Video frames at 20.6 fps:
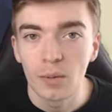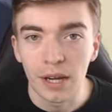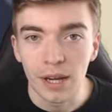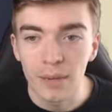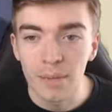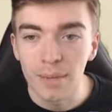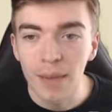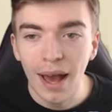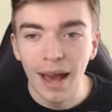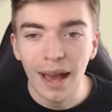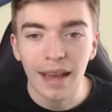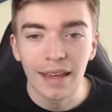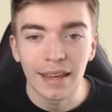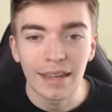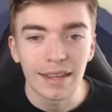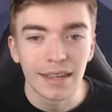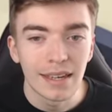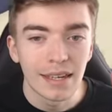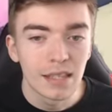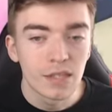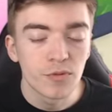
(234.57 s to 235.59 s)
bring it
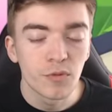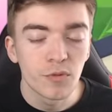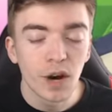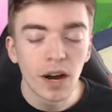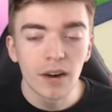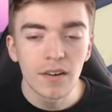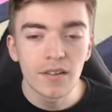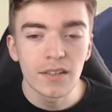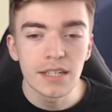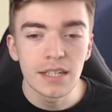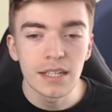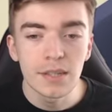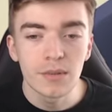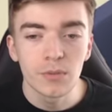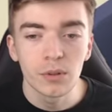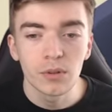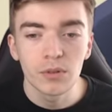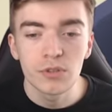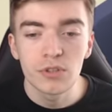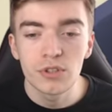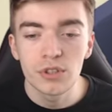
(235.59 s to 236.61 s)
back, its rarity
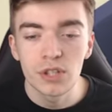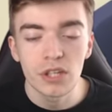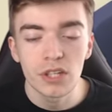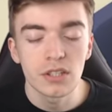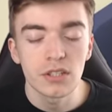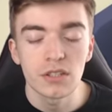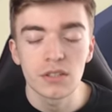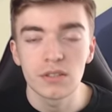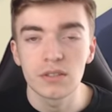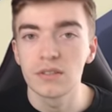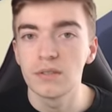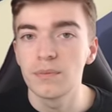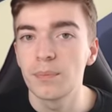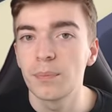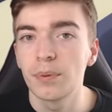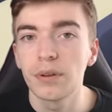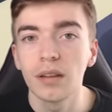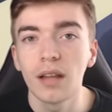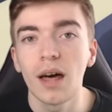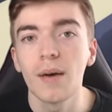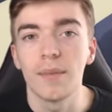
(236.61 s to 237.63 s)
will just
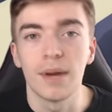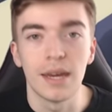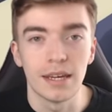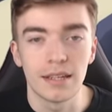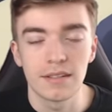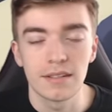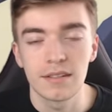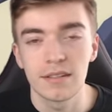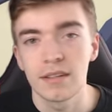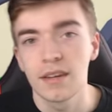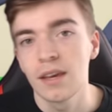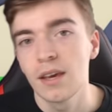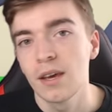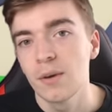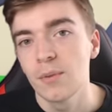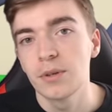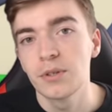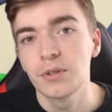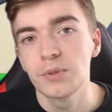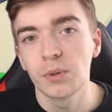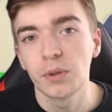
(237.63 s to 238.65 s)
plummet,
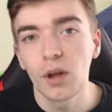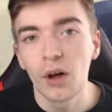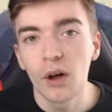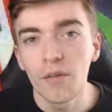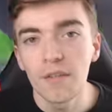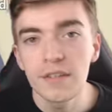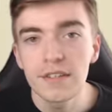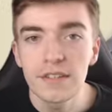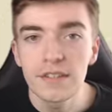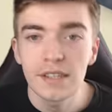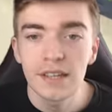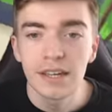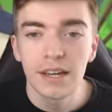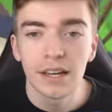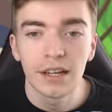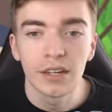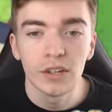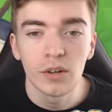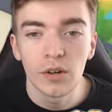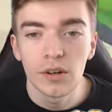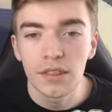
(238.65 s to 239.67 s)
which will obviously
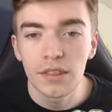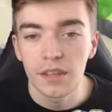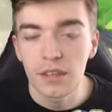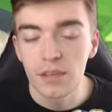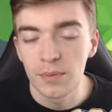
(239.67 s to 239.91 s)
annoy the